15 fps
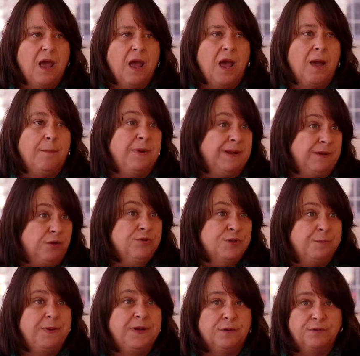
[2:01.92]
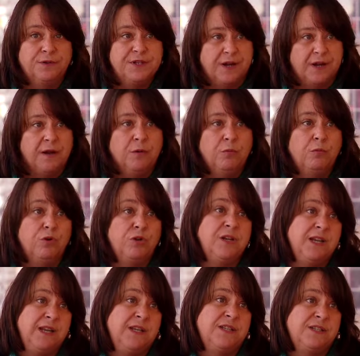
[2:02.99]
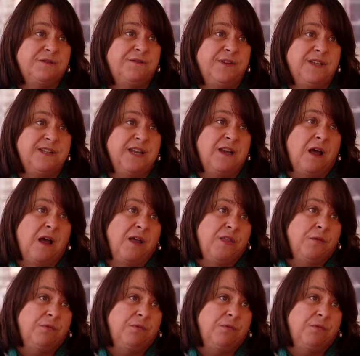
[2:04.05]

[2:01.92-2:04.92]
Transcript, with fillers: um, who's a builder, would need to fit in either